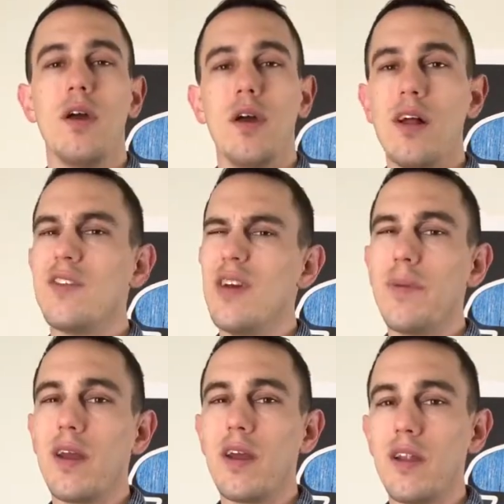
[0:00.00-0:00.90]
That's
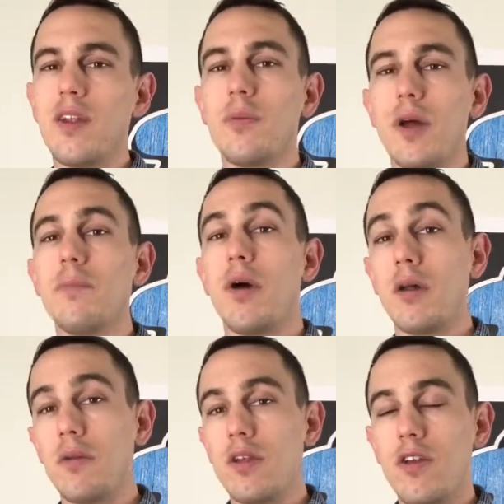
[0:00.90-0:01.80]
nitpicking a little bit,
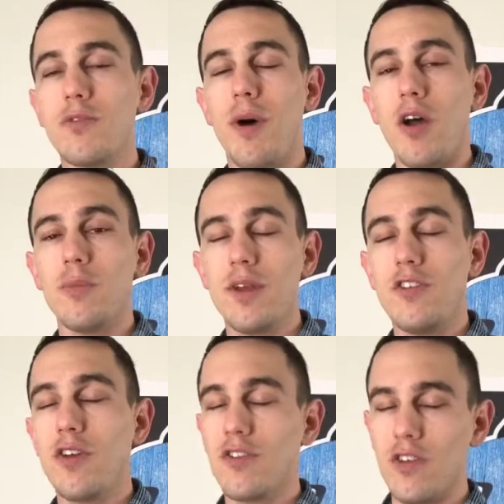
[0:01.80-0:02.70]
but it does bother me
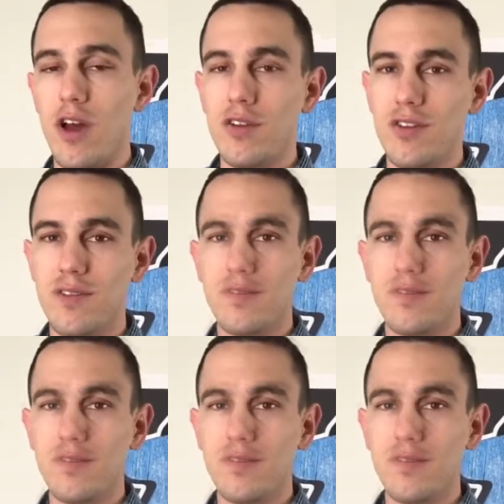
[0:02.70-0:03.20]
just a touch.